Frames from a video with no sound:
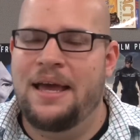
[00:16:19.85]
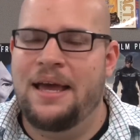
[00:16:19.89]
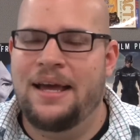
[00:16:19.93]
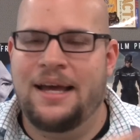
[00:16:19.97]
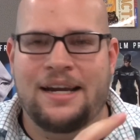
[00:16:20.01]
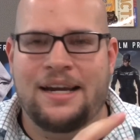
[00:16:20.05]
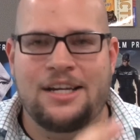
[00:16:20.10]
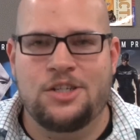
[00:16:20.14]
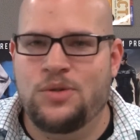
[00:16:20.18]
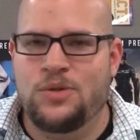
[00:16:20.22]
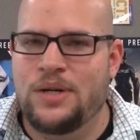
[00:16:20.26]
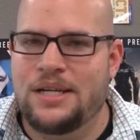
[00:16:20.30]
Man
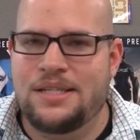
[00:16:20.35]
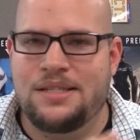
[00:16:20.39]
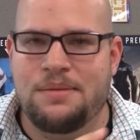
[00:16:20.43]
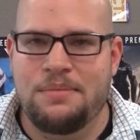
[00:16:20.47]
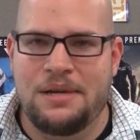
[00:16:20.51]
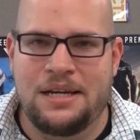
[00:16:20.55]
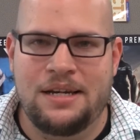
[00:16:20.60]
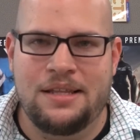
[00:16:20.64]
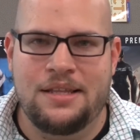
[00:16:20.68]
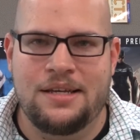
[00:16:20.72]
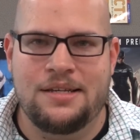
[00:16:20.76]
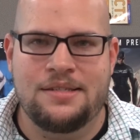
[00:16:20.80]
kind of tricks him
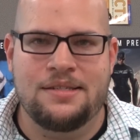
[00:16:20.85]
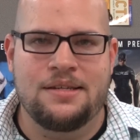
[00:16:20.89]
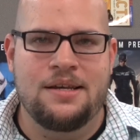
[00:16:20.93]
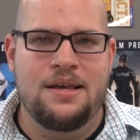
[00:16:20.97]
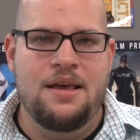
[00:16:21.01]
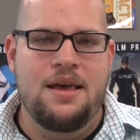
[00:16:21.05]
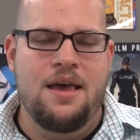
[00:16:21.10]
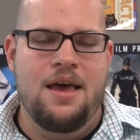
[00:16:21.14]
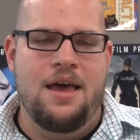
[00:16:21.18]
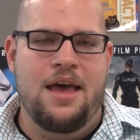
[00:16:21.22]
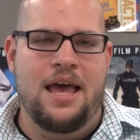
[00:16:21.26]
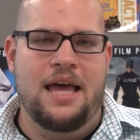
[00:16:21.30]
into this
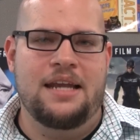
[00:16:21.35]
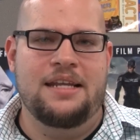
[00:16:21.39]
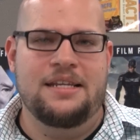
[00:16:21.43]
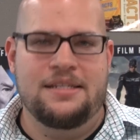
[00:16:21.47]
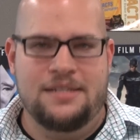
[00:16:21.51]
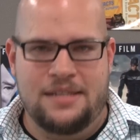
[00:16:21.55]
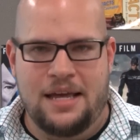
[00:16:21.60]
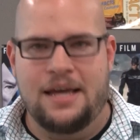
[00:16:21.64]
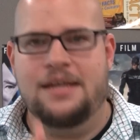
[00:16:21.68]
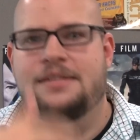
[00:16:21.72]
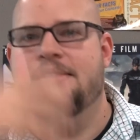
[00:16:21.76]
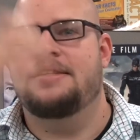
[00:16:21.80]
and he
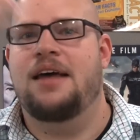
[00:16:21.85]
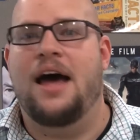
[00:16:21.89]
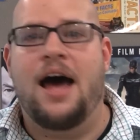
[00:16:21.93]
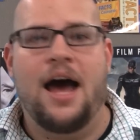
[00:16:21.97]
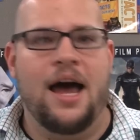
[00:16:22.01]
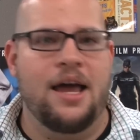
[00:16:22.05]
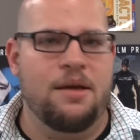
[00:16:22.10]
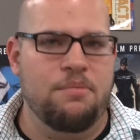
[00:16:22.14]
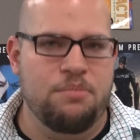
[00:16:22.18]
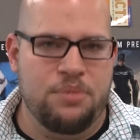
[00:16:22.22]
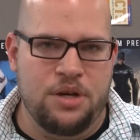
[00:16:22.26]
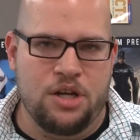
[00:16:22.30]
says,
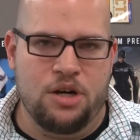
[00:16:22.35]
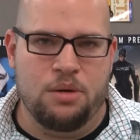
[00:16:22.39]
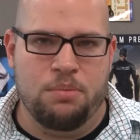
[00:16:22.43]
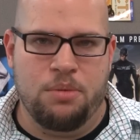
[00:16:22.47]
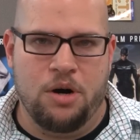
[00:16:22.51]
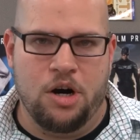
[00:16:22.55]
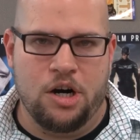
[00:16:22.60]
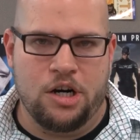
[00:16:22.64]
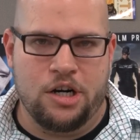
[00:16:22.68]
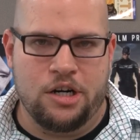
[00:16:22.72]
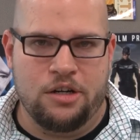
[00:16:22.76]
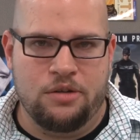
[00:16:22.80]
I'm Peter
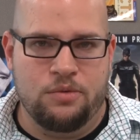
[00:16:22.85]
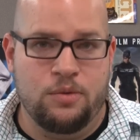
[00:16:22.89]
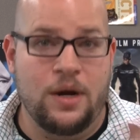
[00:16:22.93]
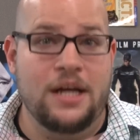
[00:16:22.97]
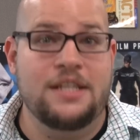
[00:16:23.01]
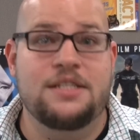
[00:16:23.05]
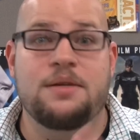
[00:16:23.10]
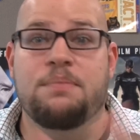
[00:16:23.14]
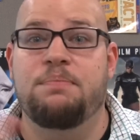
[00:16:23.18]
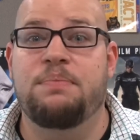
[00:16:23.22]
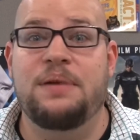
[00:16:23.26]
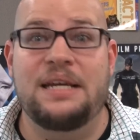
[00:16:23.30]
Parker, right?
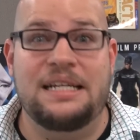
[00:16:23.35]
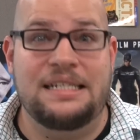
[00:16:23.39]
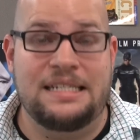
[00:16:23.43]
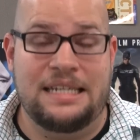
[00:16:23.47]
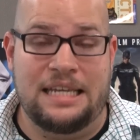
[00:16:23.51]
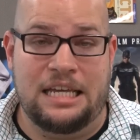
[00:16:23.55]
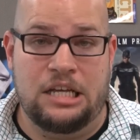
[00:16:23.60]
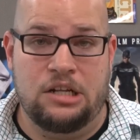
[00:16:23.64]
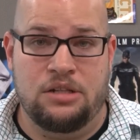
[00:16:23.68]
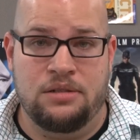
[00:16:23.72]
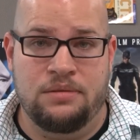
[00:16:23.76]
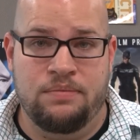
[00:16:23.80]
It's a big
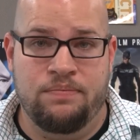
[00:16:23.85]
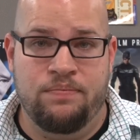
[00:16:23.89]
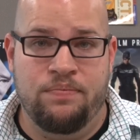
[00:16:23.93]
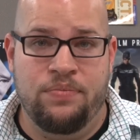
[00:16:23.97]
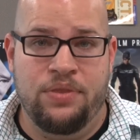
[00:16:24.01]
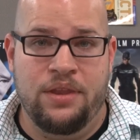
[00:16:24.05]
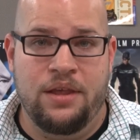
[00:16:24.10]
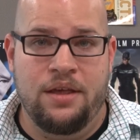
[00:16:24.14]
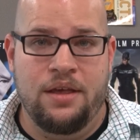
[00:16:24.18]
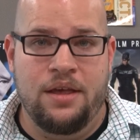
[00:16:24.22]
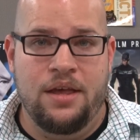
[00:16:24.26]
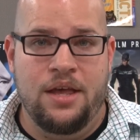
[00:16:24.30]
deal.
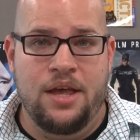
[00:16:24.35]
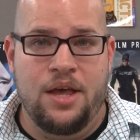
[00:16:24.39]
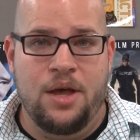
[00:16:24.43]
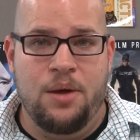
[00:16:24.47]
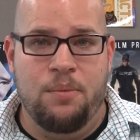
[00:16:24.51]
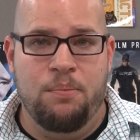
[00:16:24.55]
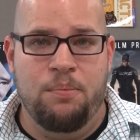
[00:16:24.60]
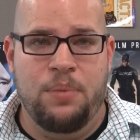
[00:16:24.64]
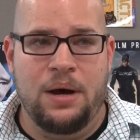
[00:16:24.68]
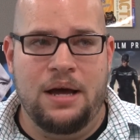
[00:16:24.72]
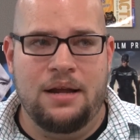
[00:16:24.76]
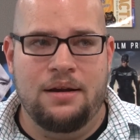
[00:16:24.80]

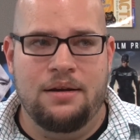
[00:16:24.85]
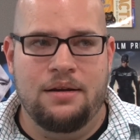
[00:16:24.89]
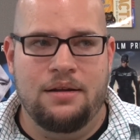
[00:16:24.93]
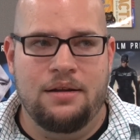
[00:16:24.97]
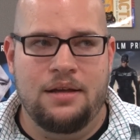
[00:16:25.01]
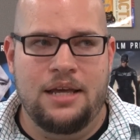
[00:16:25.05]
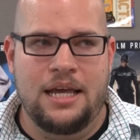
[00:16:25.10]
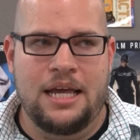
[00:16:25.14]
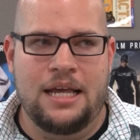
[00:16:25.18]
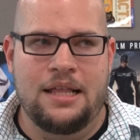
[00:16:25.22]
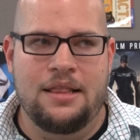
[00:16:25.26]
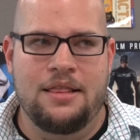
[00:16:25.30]
But
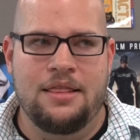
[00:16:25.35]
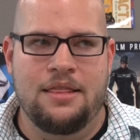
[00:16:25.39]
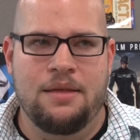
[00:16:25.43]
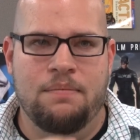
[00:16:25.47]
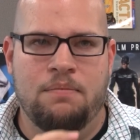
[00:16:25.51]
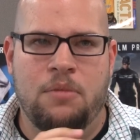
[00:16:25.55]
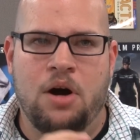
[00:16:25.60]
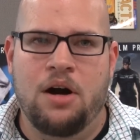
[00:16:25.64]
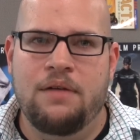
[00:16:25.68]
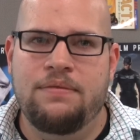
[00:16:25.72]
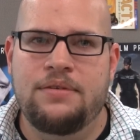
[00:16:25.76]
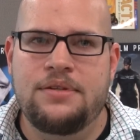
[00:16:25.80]
in the
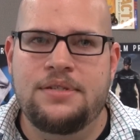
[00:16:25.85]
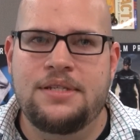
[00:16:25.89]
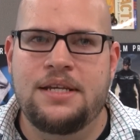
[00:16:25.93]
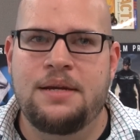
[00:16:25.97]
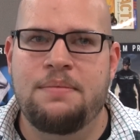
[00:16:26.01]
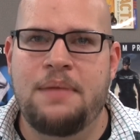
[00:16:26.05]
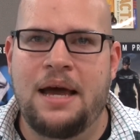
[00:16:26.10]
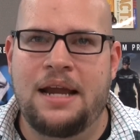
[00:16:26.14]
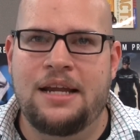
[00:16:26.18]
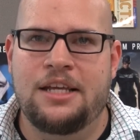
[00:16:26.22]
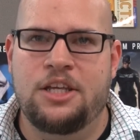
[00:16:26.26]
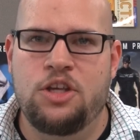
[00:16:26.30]
Marvel
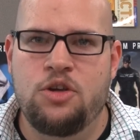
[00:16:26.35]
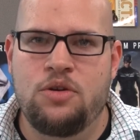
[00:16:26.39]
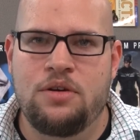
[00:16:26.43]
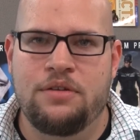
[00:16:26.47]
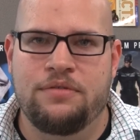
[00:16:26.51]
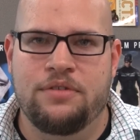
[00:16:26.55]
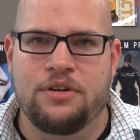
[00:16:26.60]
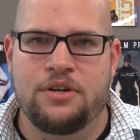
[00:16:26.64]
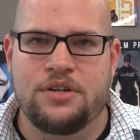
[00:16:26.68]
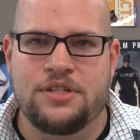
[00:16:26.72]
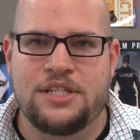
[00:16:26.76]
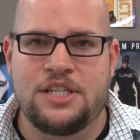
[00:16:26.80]
Cinematic
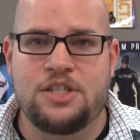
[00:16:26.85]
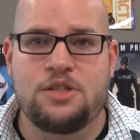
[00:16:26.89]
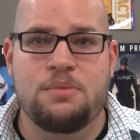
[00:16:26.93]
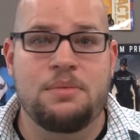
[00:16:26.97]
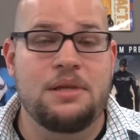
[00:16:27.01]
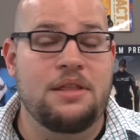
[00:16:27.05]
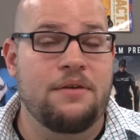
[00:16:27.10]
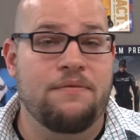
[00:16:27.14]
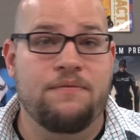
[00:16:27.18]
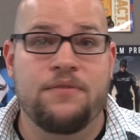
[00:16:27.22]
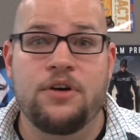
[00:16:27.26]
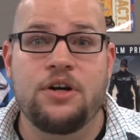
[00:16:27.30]
Universe, this will
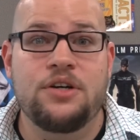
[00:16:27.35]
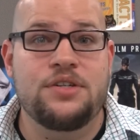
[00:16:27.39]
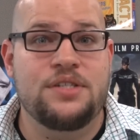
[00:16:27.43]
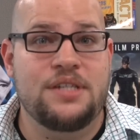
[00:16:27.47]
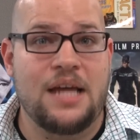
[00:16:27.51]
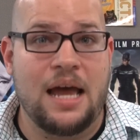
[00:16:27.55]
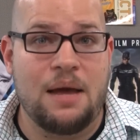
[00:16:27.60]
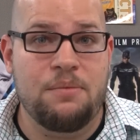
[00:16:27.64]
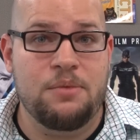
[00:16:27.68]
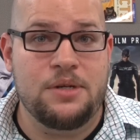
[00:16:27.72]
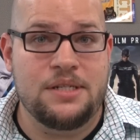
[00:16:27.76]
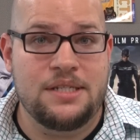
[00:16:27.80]
be the first
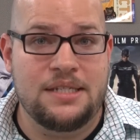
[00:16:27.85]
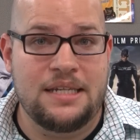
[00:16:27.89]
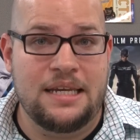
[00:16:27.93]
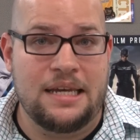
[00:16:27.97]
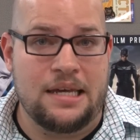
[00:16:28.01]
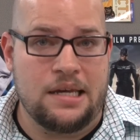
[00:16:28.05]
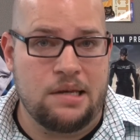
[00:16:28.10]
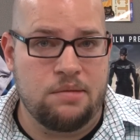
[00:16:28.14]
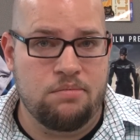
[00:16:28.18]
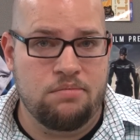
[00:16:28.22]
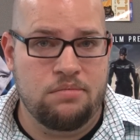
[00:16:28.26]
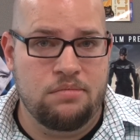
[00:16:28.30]
time we see
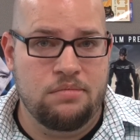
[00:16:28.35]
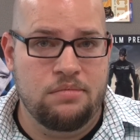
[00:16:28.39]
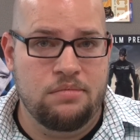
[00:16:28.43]
him.